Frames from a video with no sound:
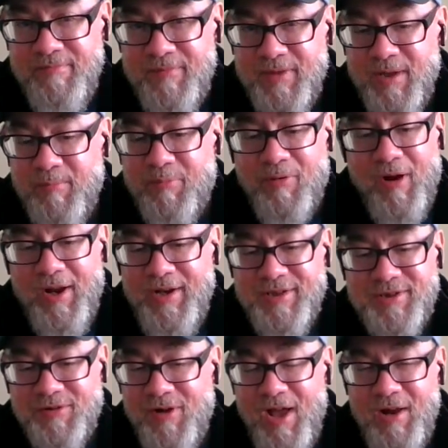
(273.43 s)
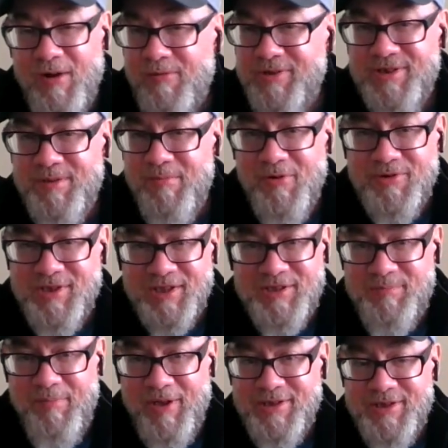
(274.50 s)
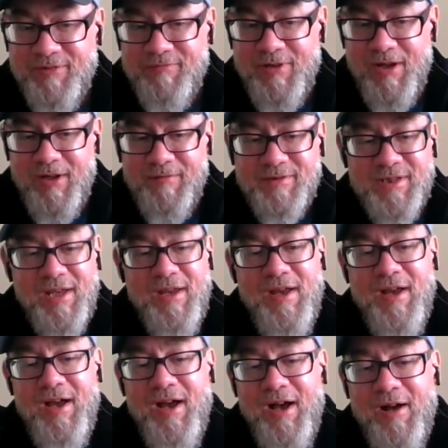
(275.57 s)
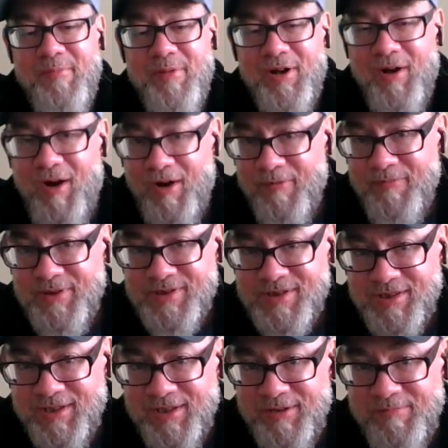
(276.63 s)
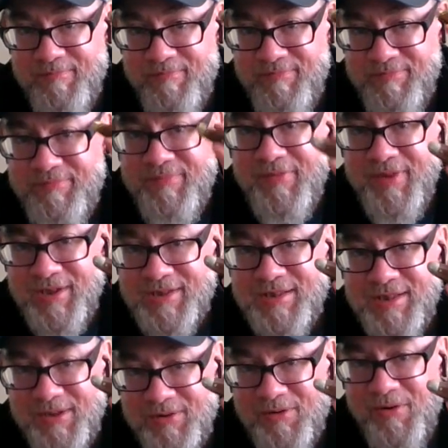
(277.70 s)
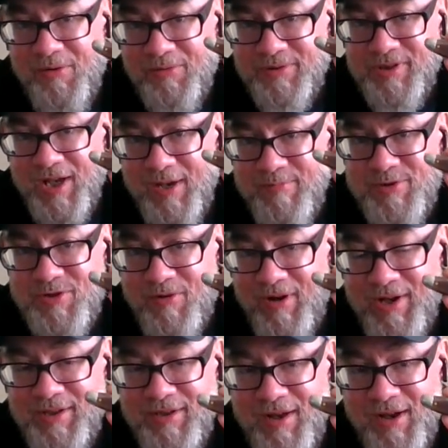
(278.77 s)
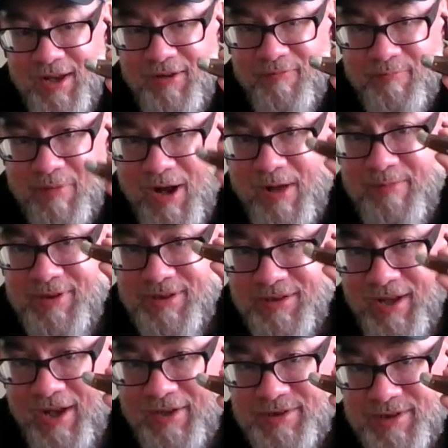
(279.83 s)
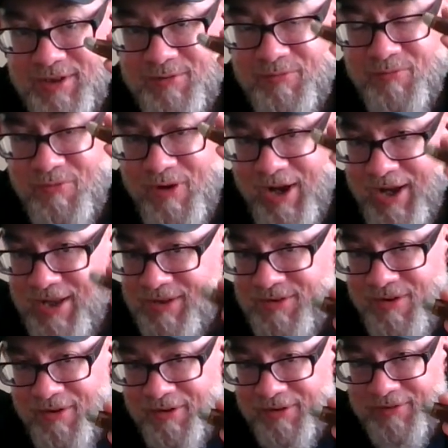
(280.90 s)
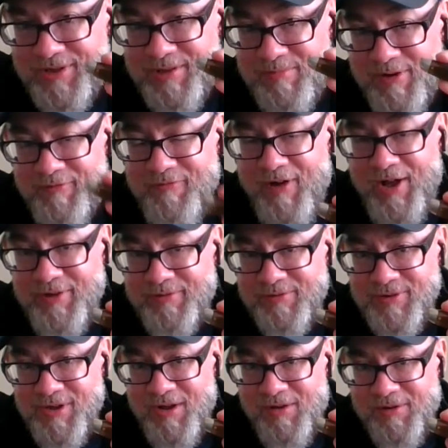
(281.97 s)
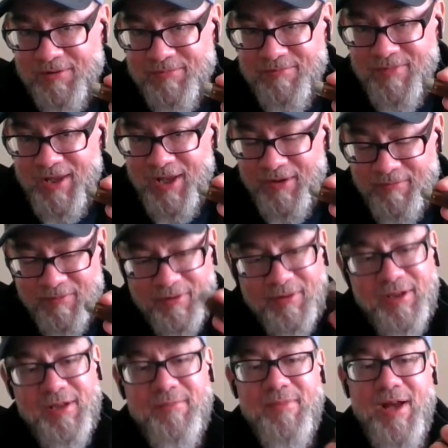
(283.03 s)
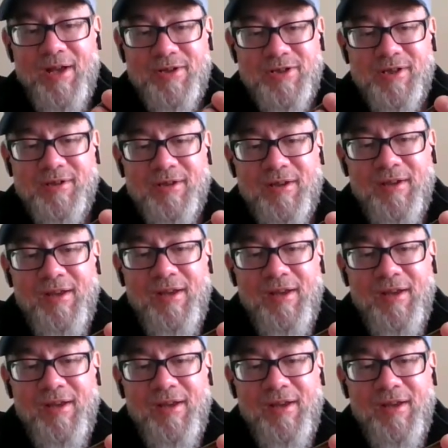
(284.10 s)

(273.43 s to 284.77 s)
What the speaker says: brightest. They're not always the most expensive knives, but obviously this little old-time Schrade knife probably lasted way longer than my father-in-law ever imagined.